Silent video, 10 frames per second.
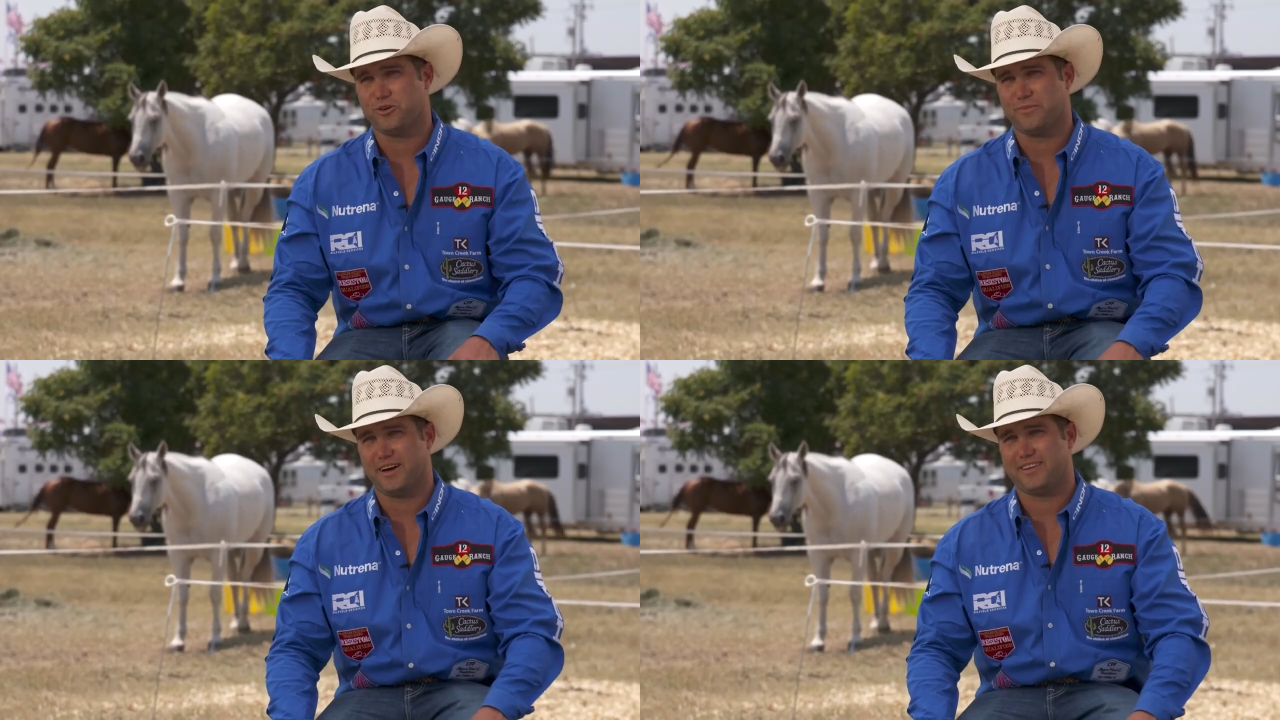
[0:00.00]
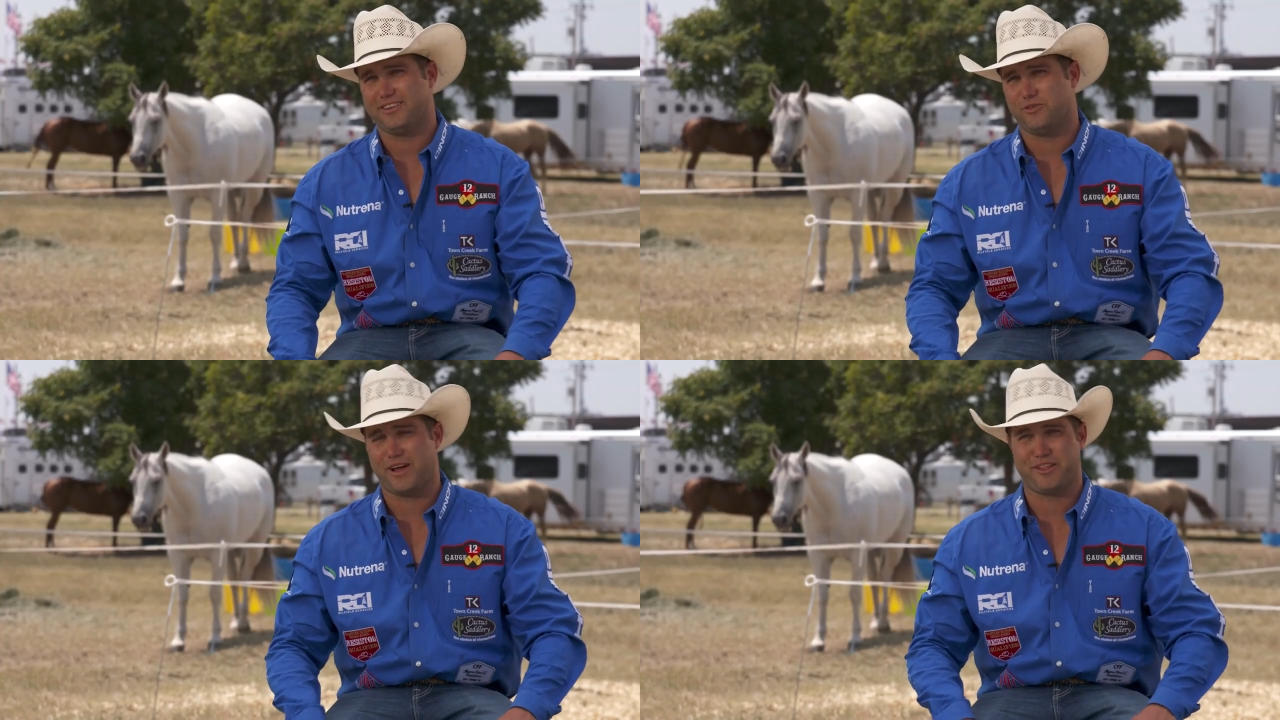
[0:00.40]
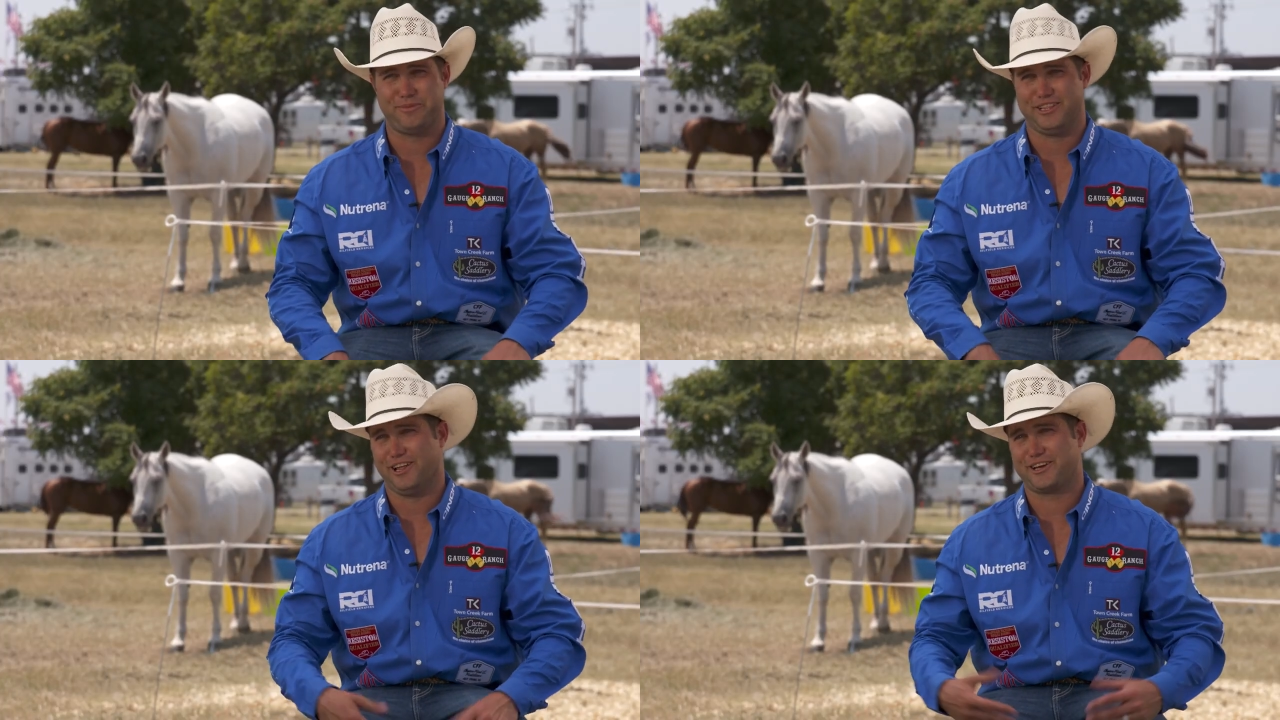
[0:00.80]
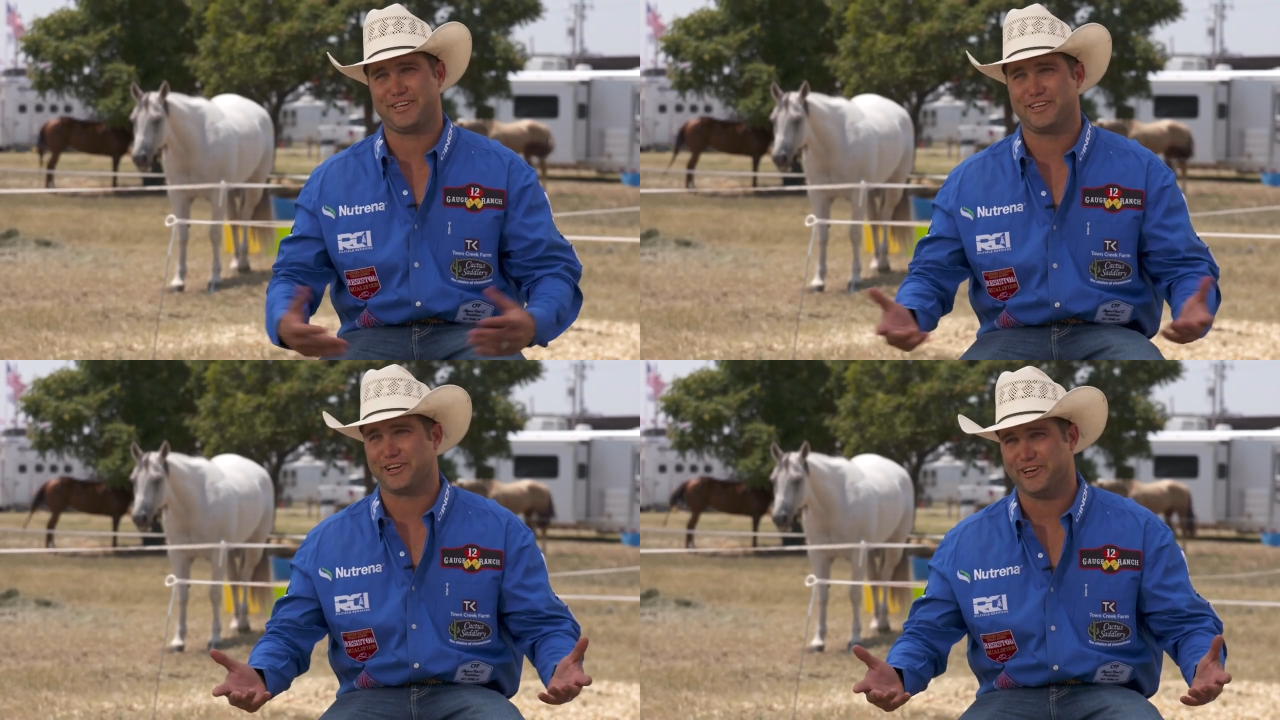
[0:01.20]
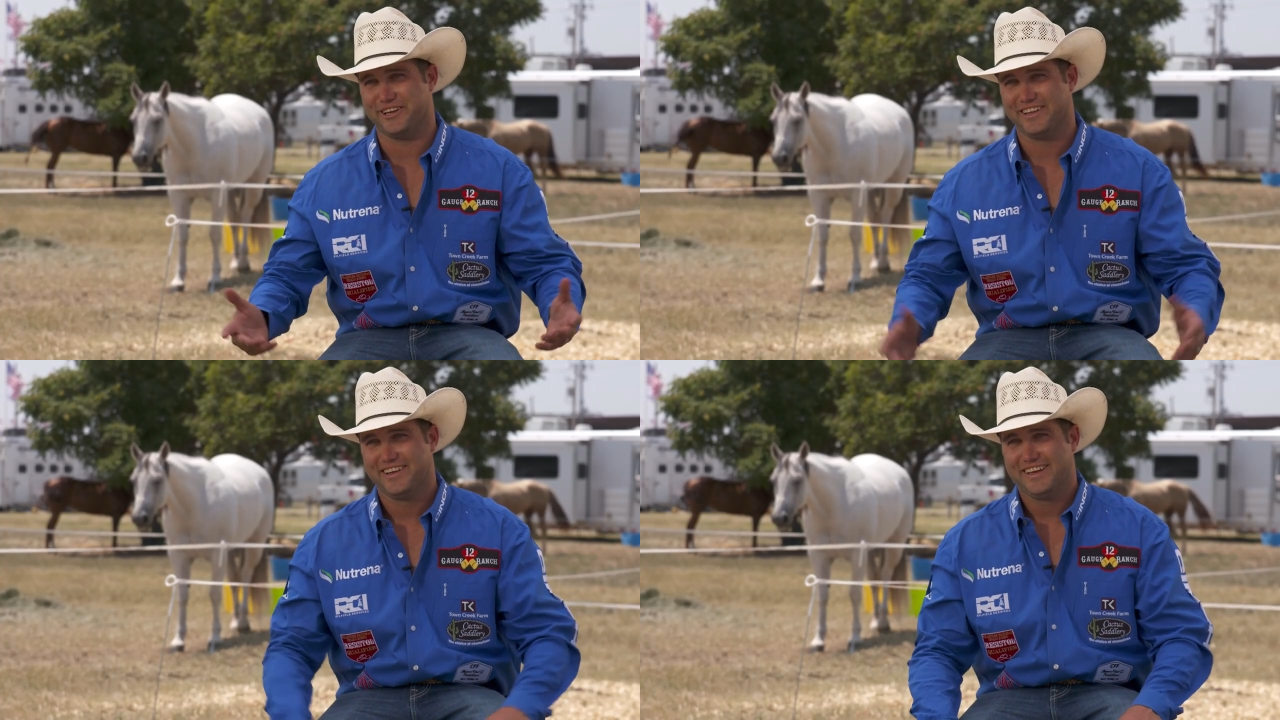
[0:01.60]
about it, you'd rather be lucky than good.